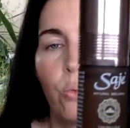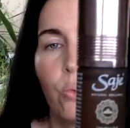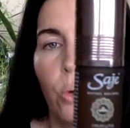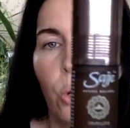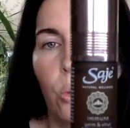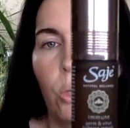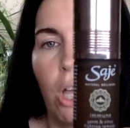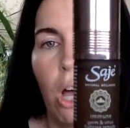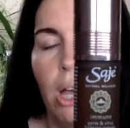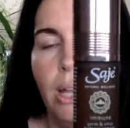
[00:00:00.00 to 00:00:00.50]

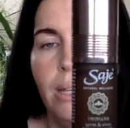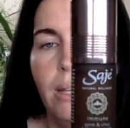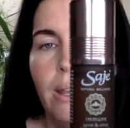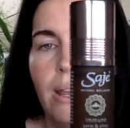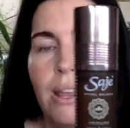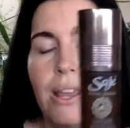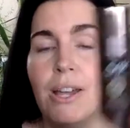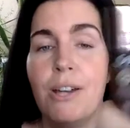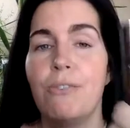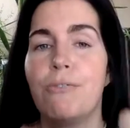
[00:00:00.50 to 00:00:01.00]
Roll-On.
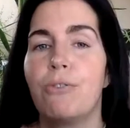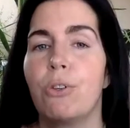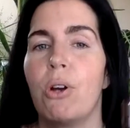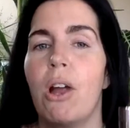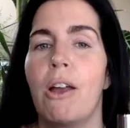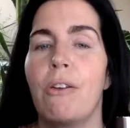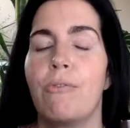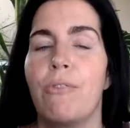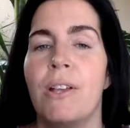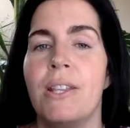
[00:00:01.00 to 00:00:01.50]
For
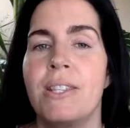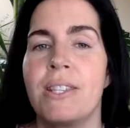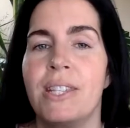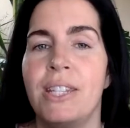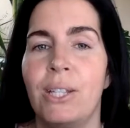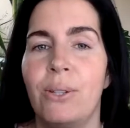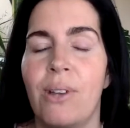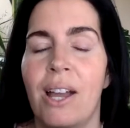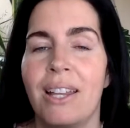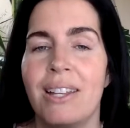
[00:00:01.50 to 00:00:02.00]
our friends in the
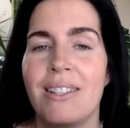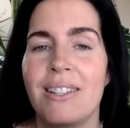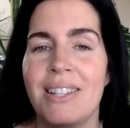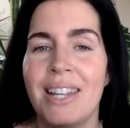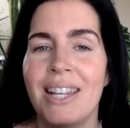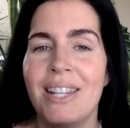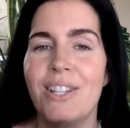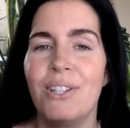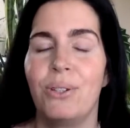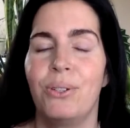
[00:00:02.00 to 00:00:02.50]
United
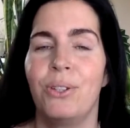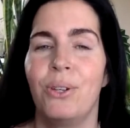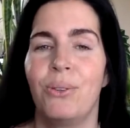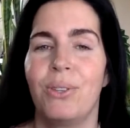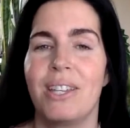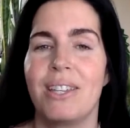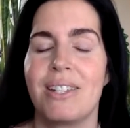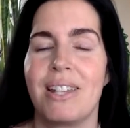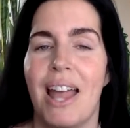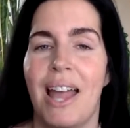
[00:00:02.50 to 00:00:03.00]
States, you'll know
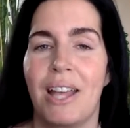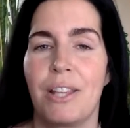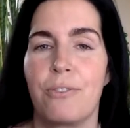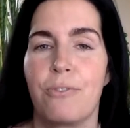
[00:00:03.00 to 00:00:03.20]
this as